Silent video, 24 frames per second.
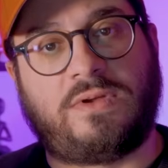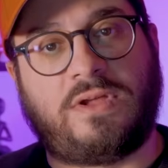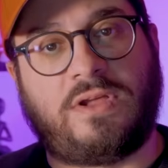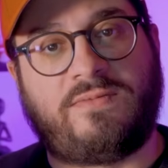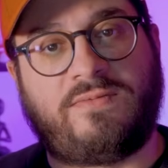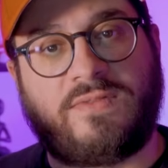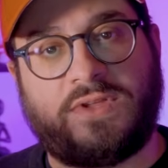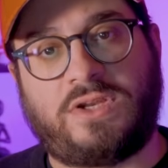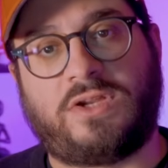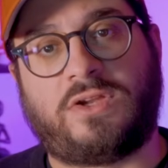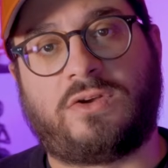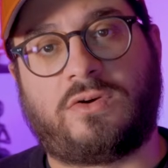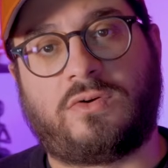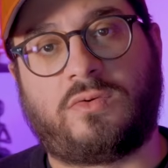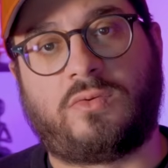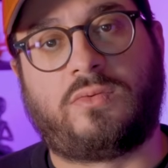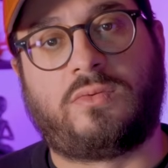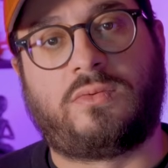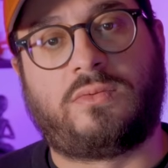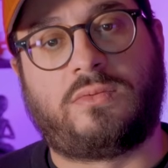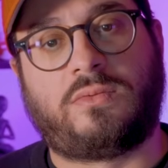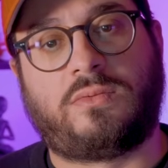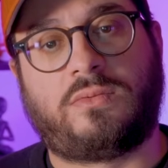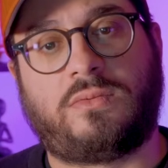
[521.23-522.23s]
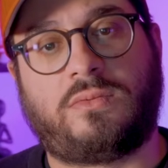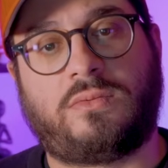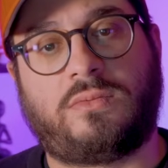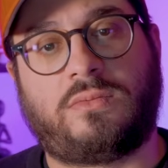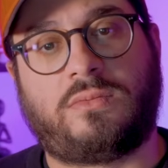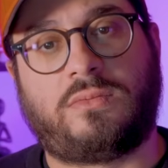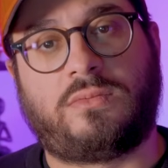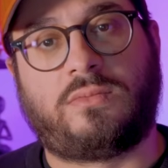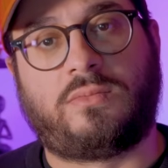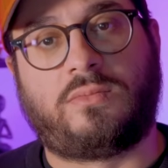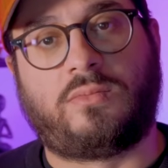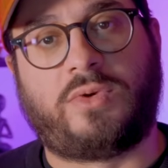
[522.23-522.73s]
a video
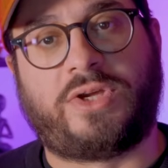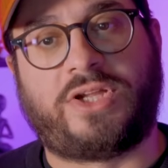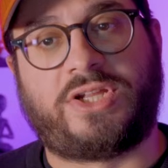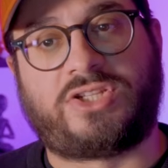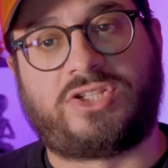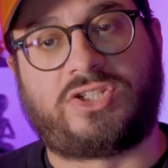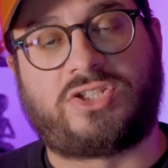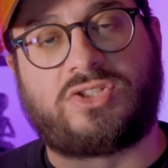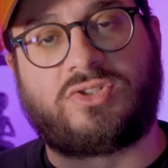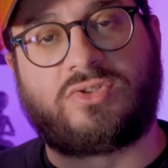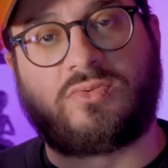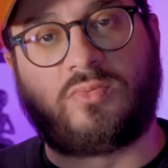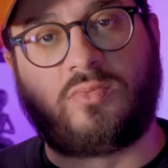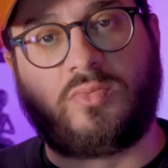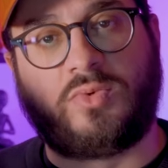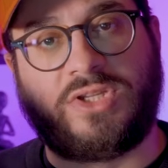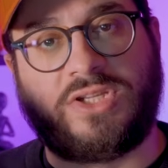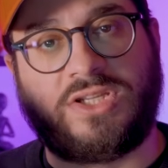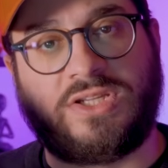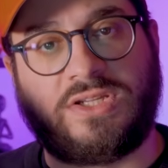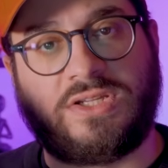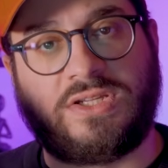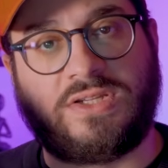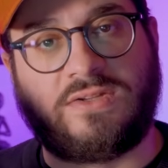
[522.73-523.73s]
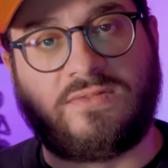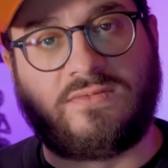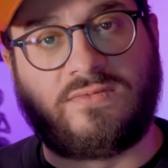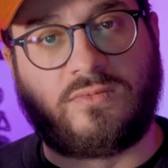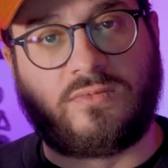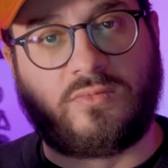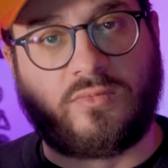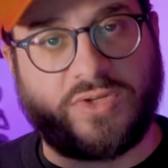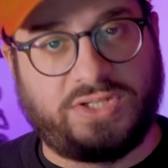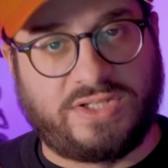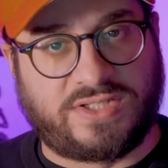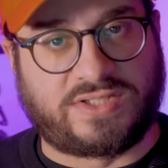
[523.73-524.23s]
which we've
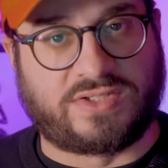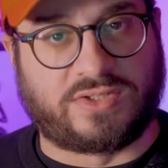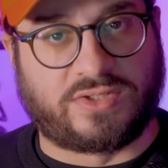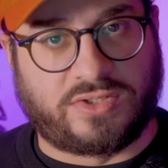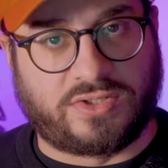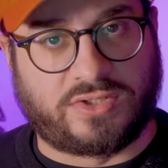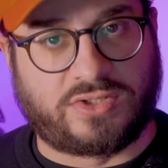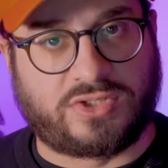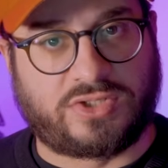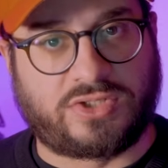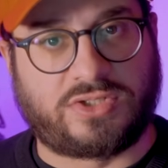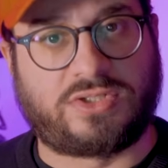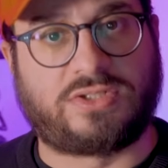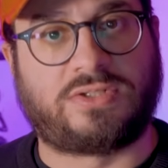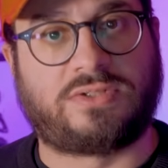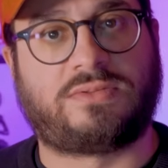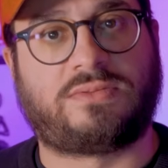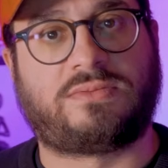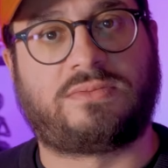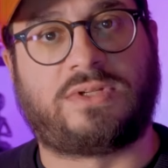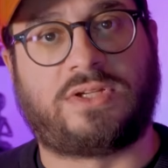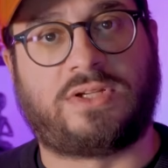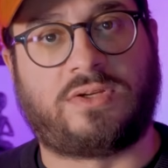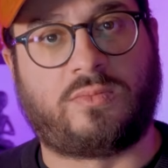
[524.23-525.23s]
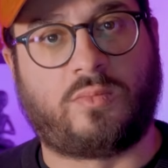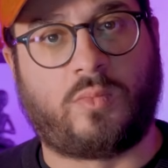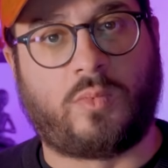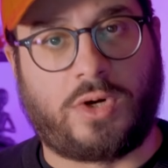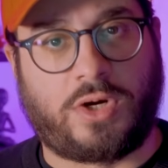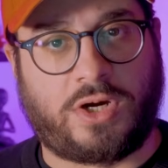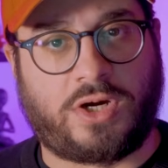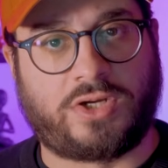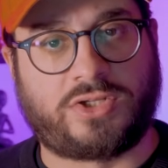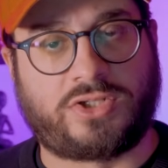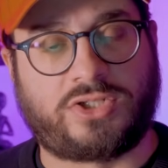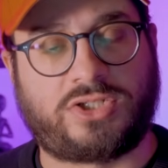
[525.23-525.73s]
researched and
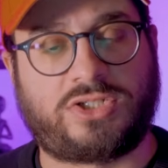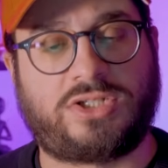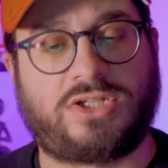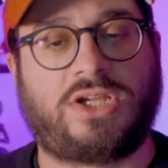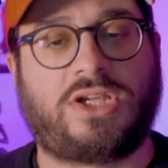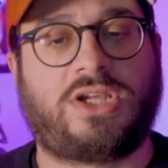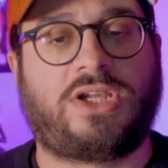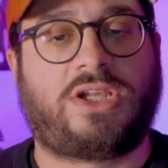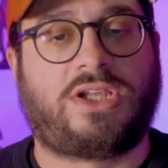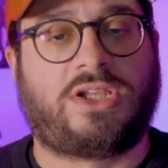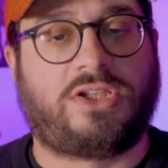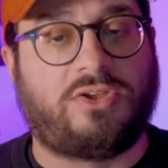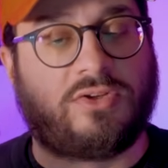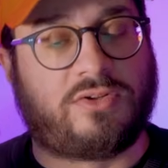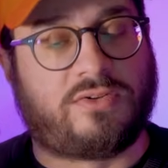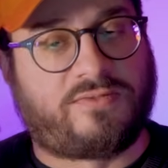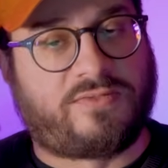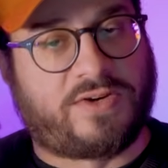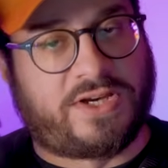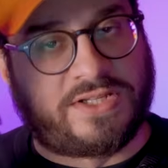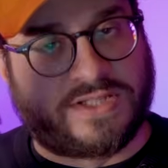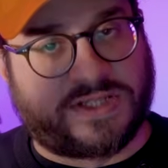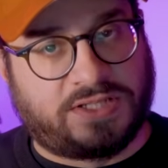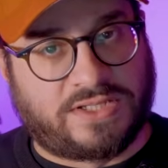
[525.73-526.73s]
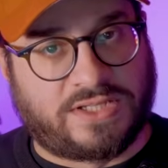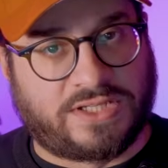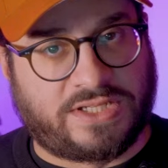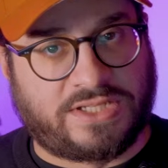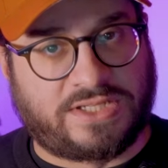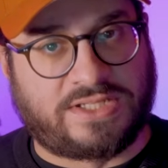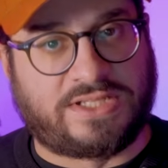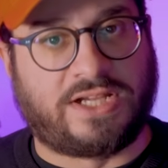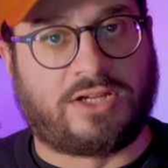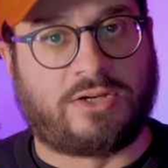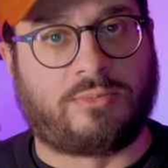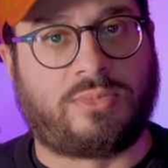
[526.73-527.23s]
watched. You'll find a
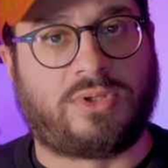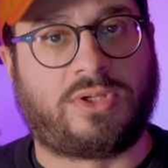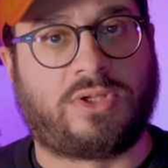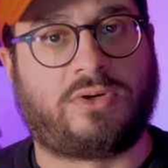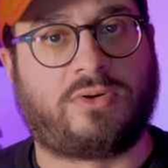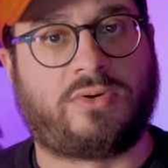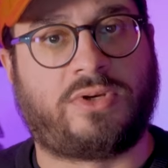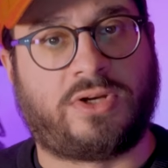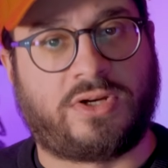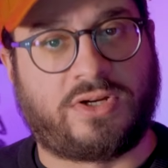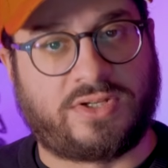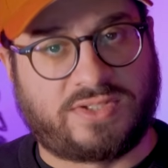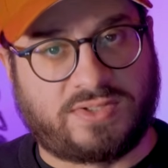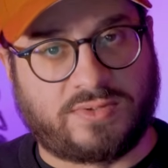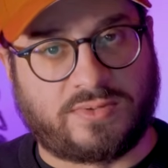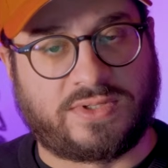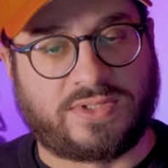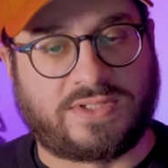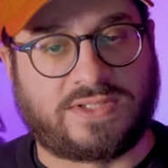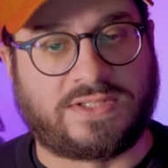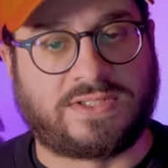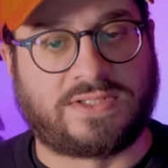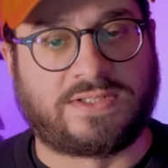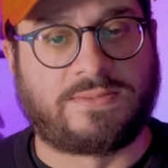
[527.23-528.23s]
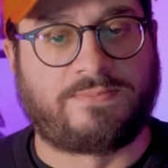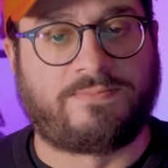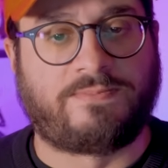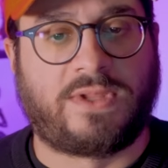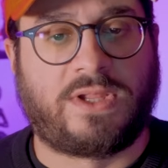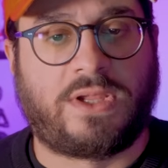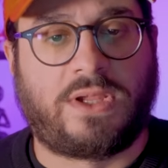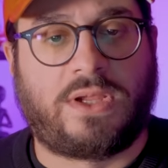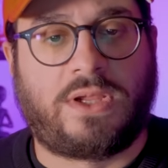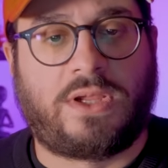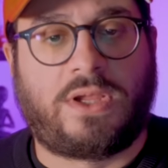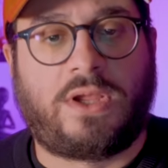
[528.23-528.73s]
link down below in our sources.
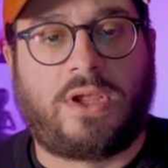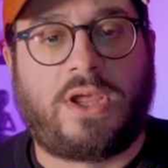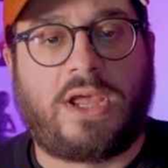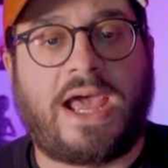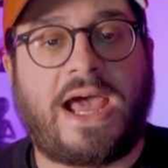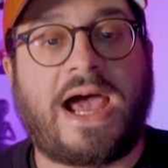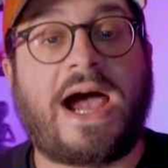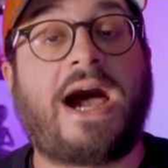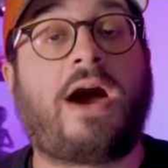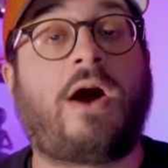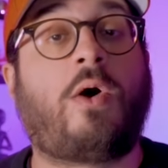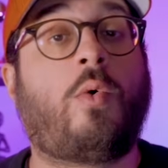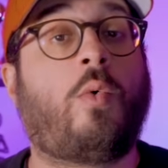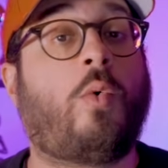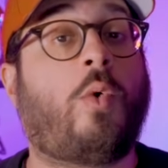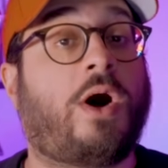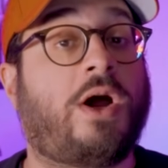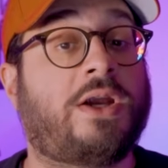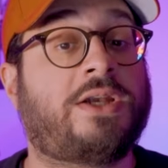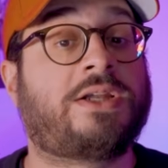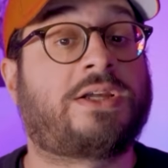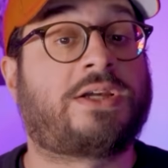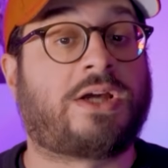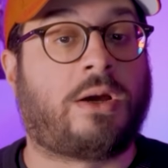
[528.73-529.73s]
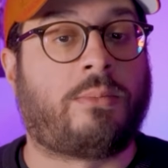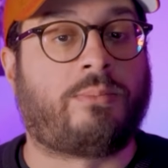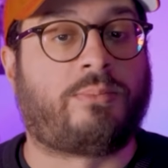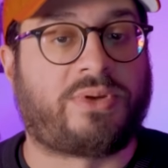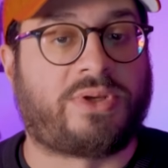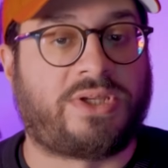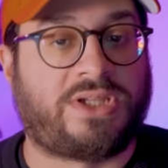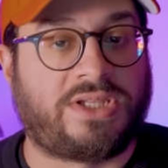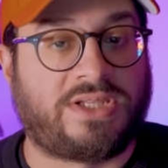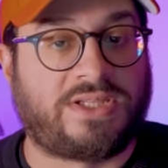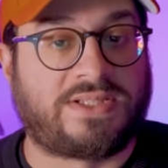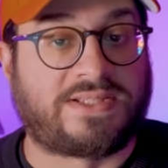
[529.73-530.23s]
How one
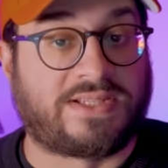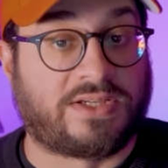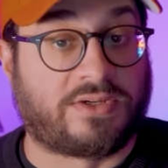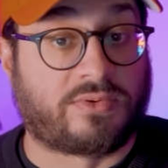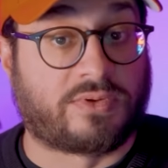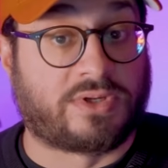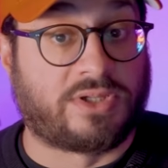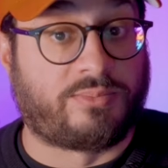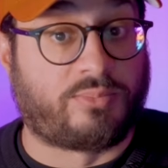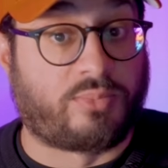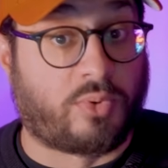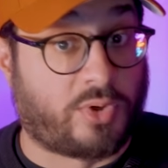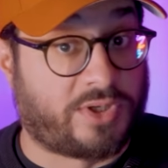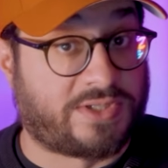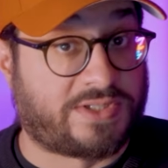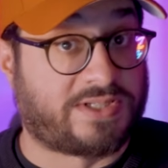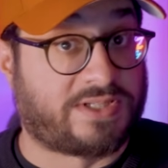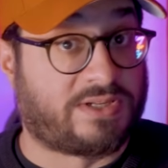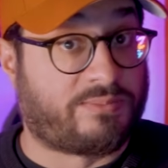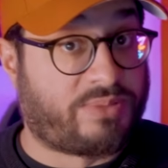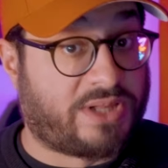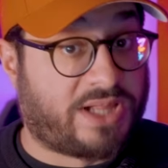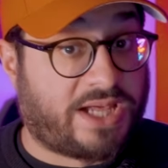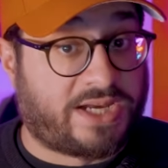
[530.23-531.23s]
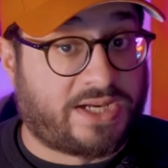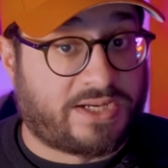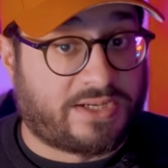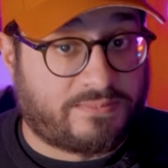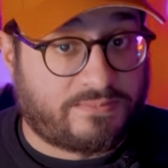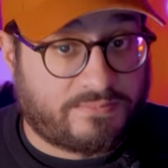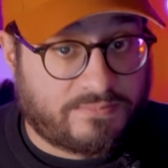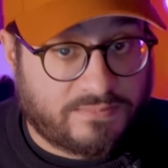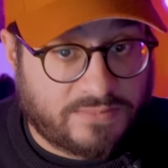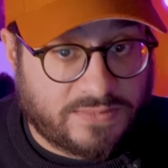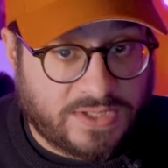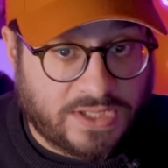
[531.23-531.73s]
company secretly poisoned the planet.
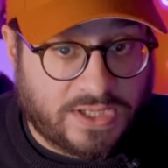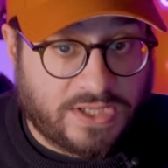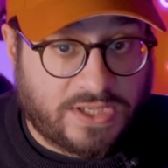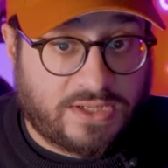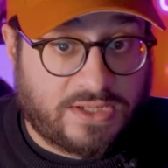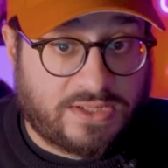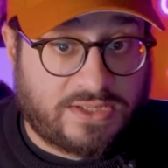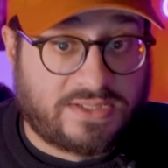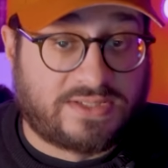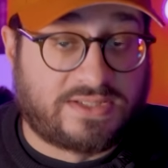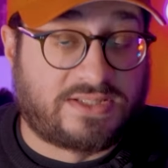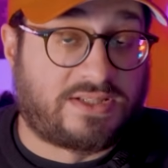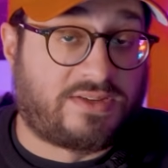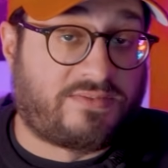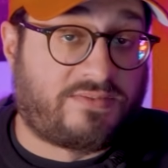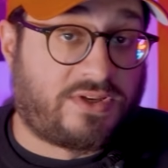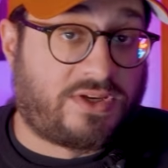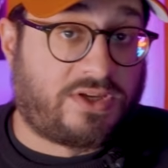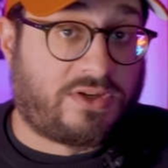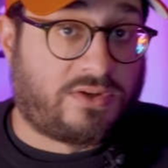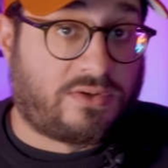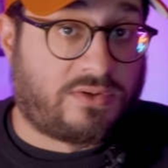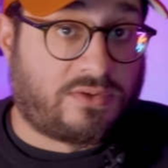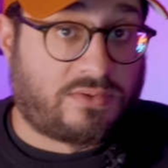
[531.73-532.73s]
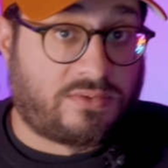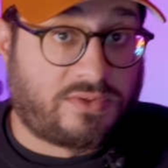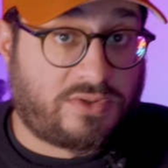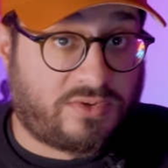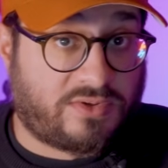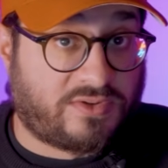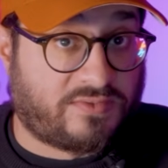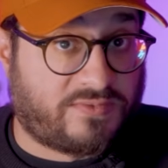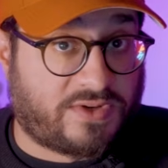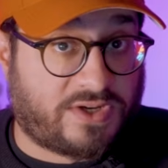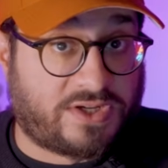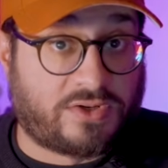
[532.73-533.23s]
This is a video you
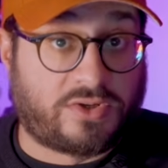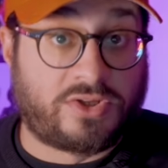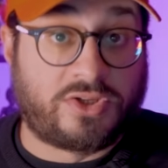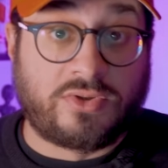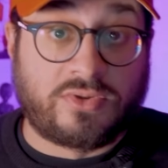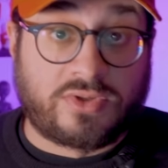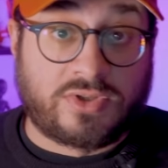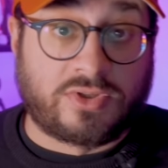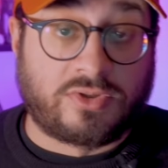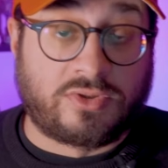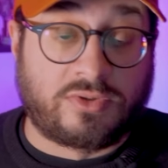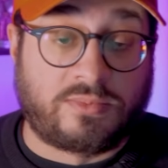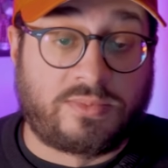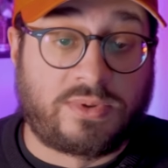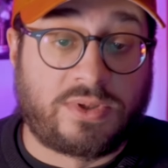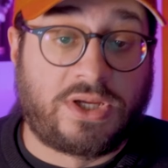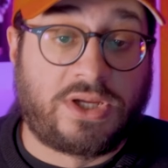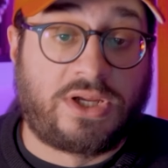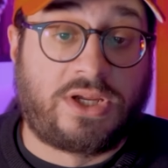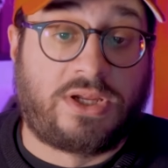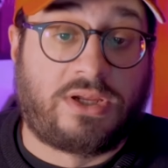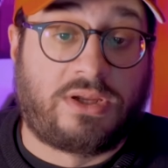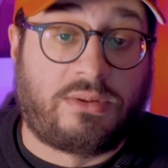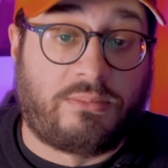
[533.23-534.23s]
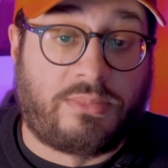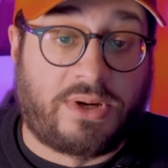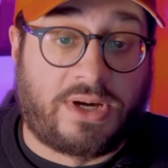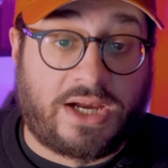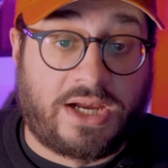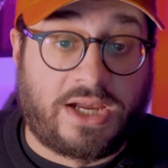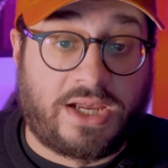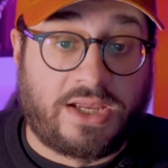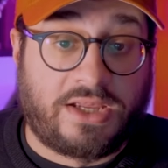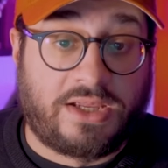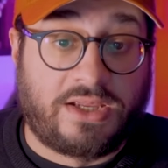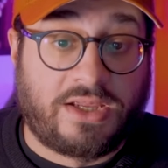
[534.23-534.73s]
can find on YouTube
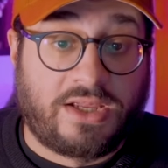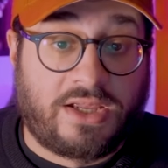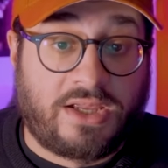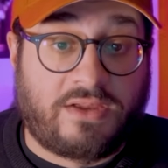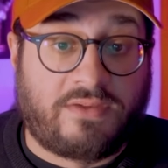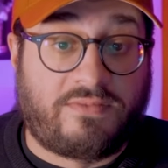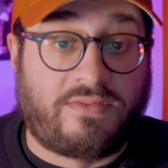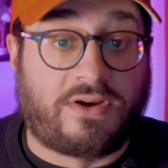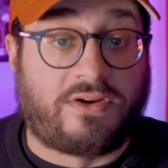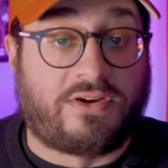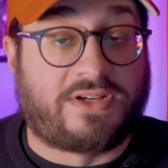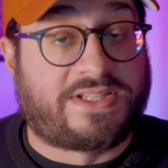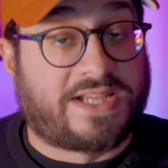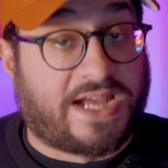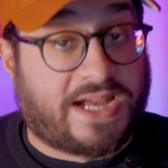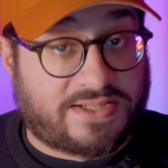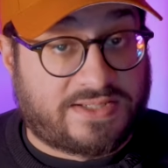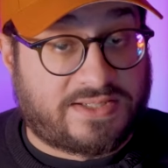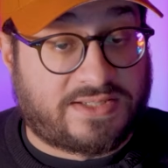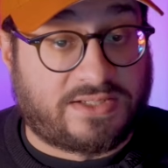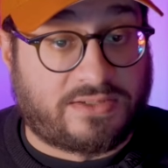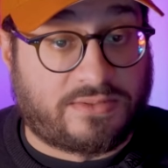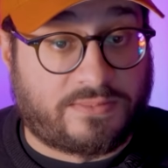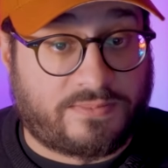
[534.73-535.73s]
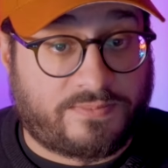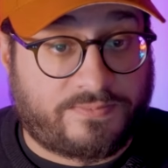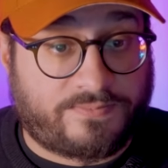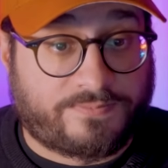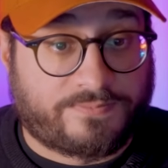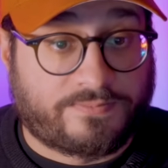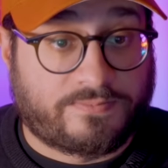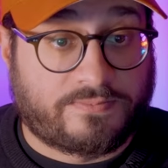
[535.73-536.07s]
by Veritasium.